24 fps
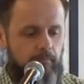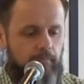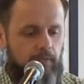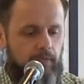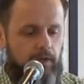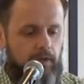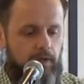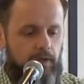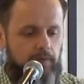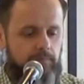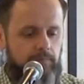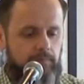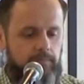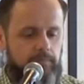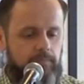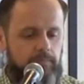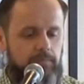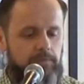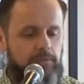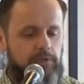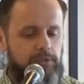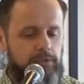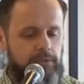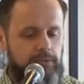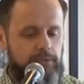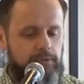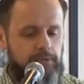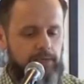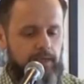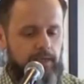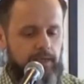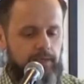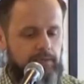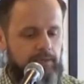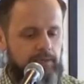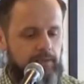Come, Jesus
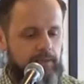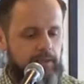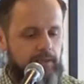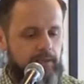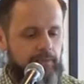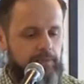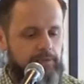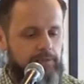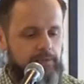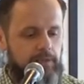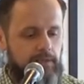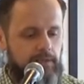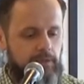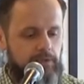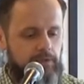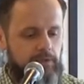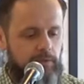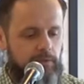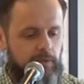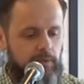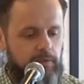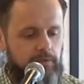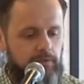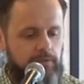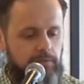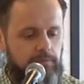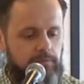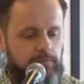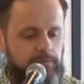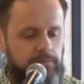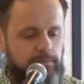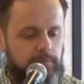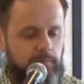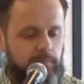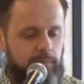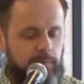said, and I will send you out to
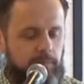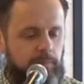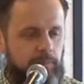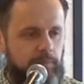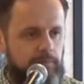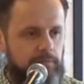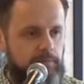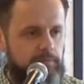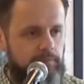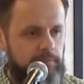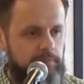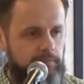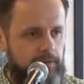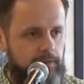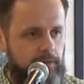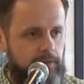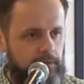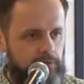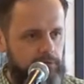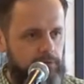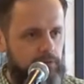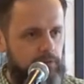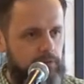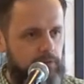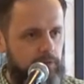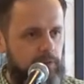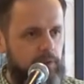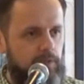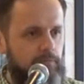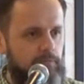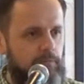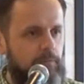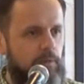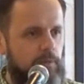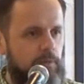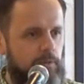fish for people. He kind of took out
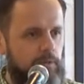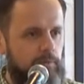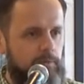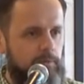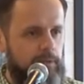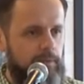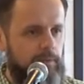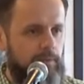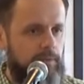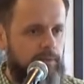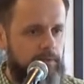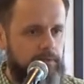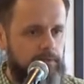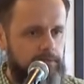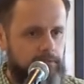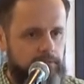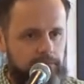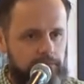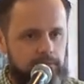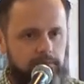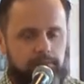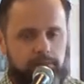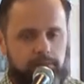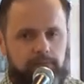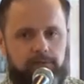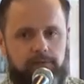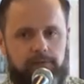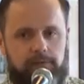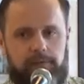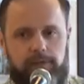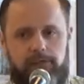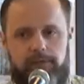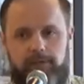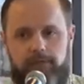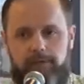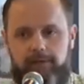following me because
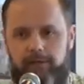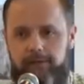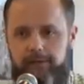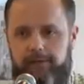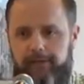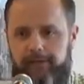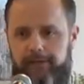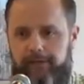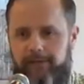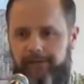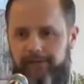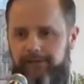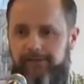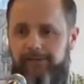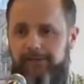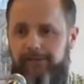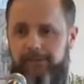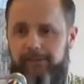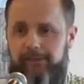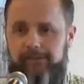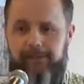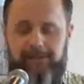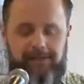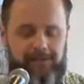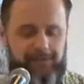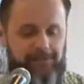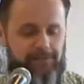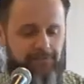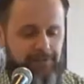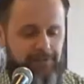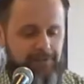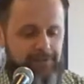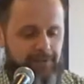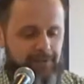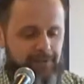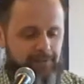uh, it doesn't make sense to me
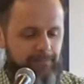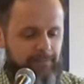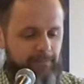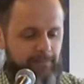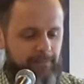just uh,